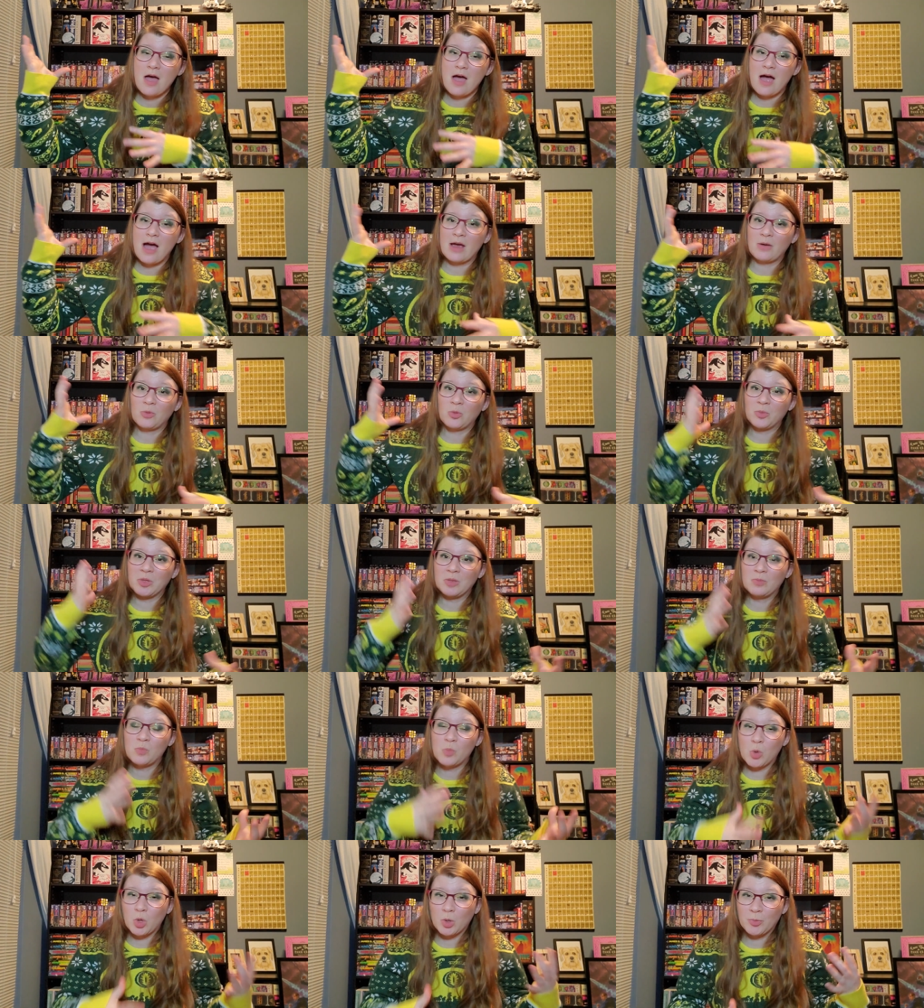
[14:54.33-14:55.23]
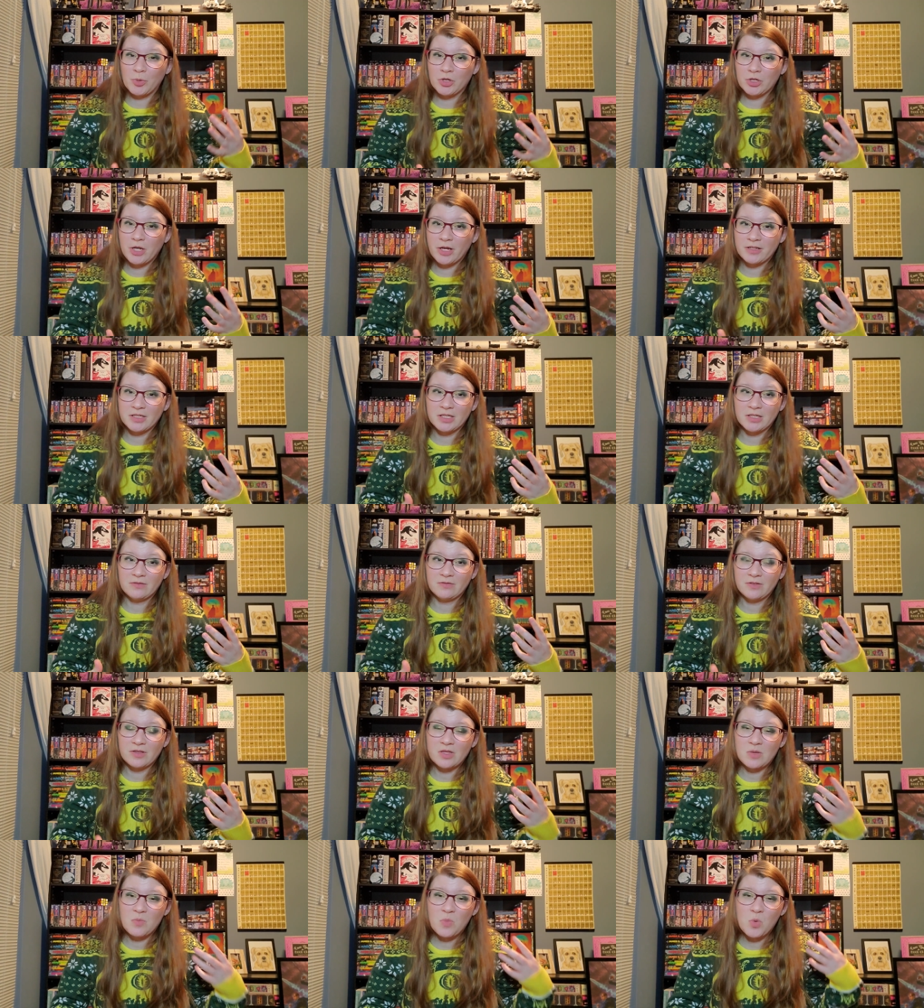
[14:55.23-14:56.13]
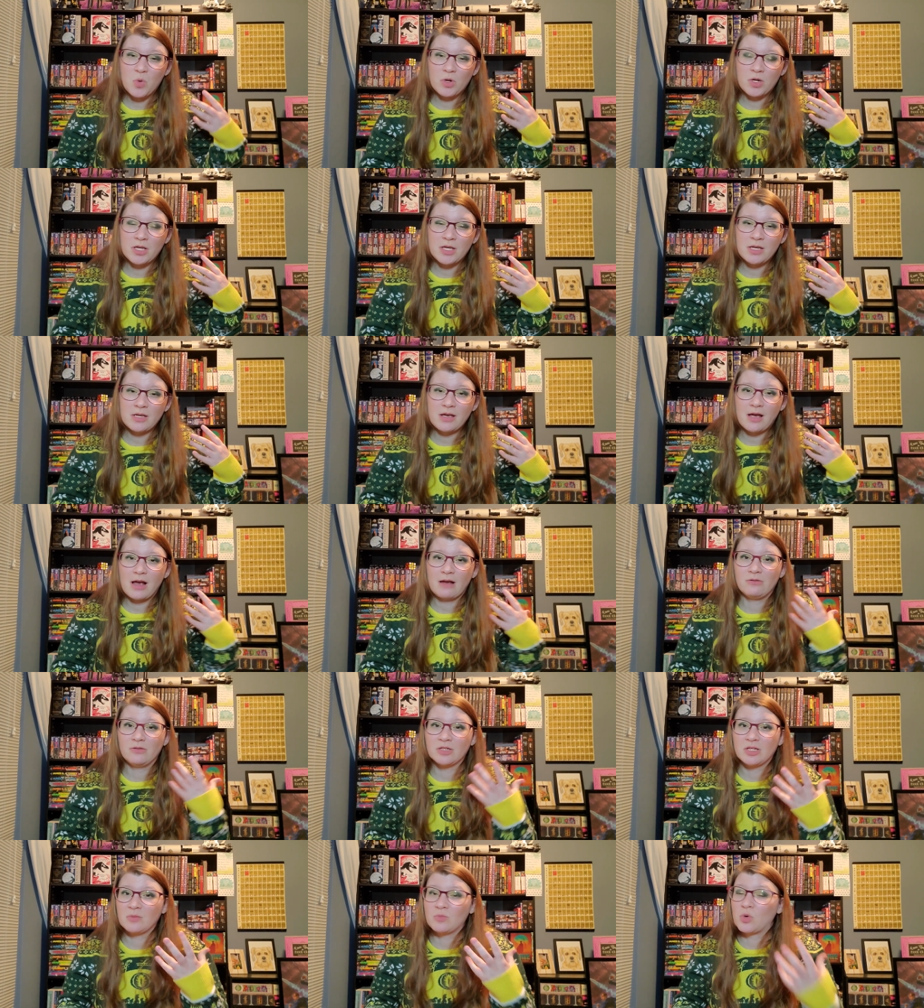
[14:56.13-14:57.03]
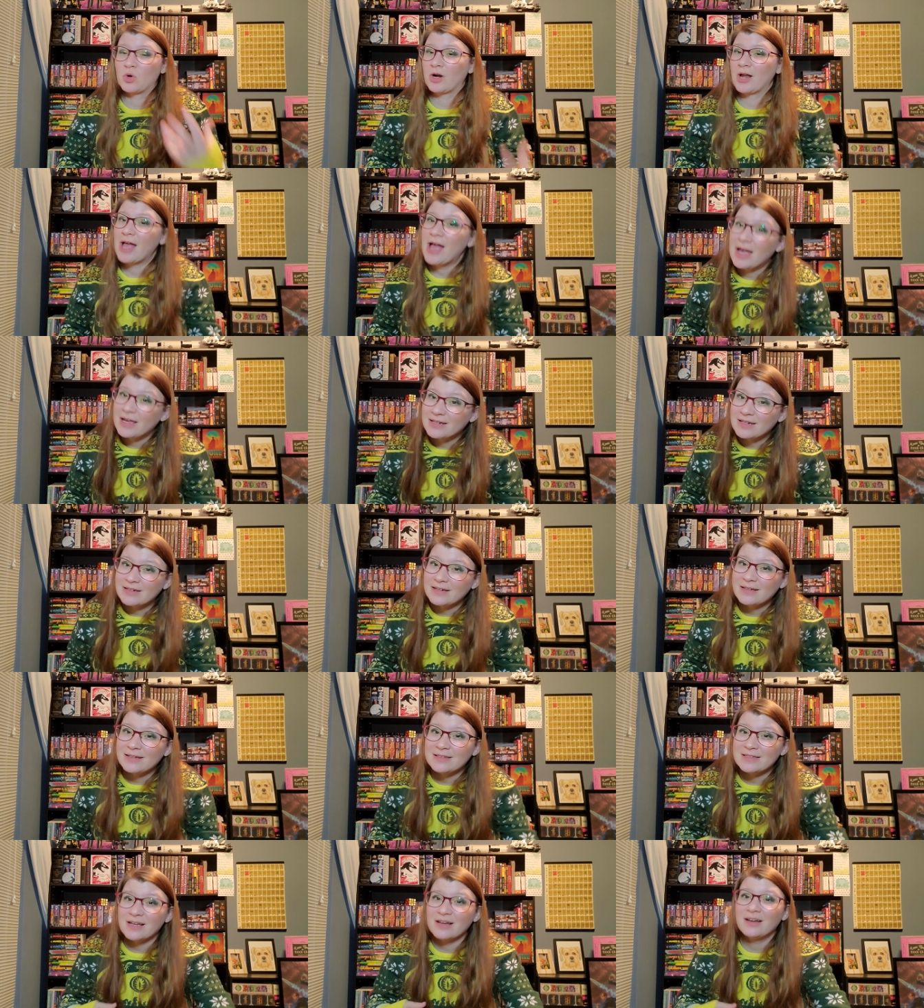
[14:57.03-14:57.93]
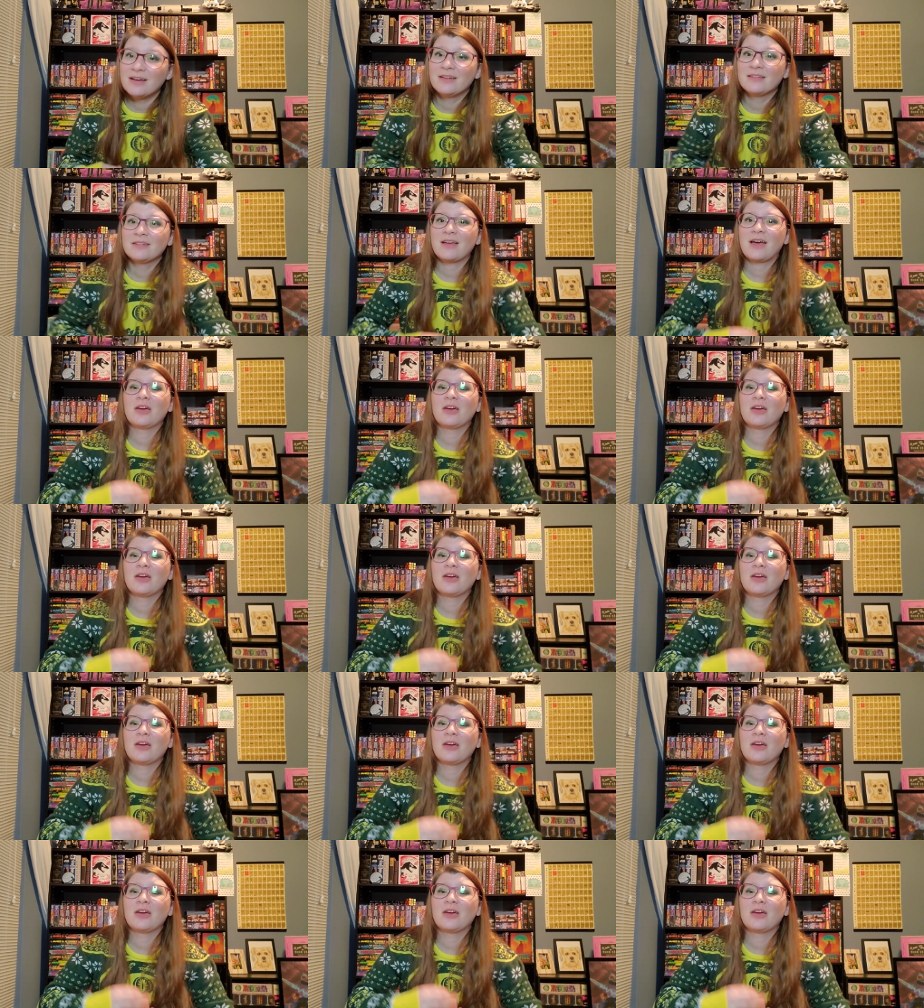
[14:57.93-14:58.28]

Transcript: I will be more productive in the morning. I will get more editing done.